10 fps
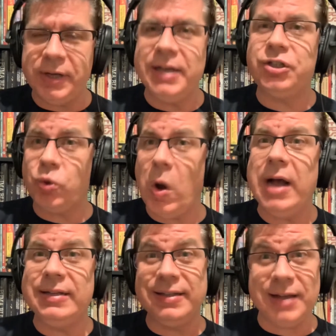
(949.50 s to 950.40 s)

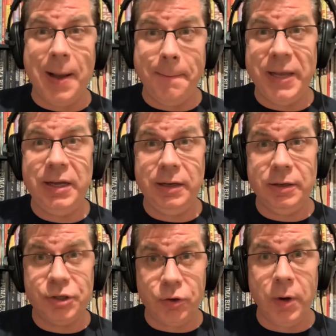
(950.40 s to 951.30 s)
Squad zombie
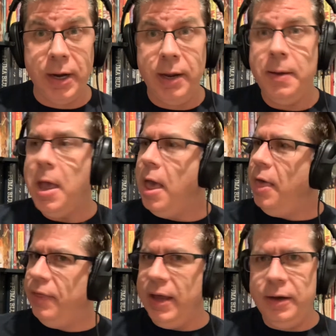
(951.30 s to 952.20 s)
story,
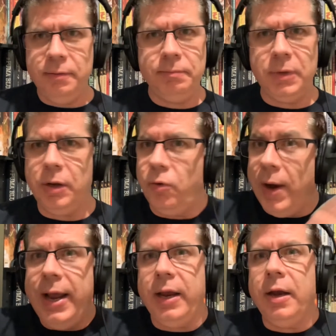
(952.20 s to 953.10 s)
then
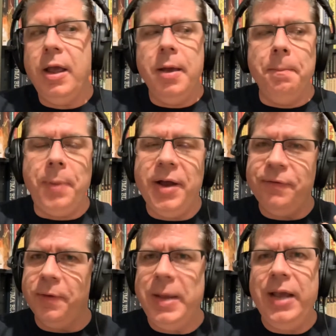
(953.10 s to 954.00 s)
great.
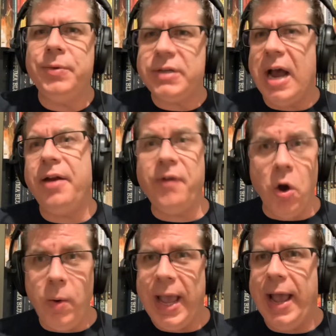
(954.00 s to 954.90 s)
But for me, it was kind of
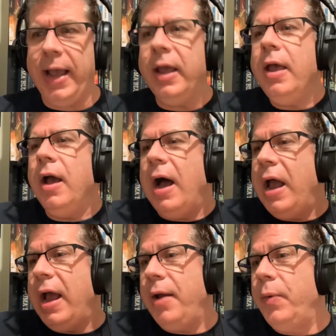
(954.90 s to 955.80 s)
okay.
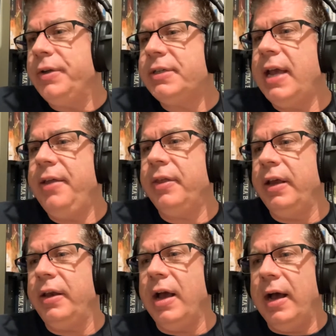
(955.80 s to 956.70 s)
I will say
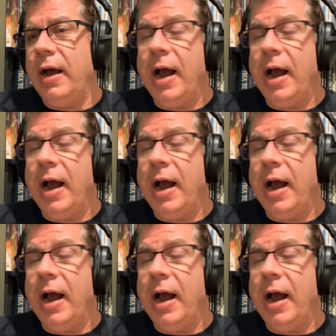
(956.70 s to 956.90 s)
that I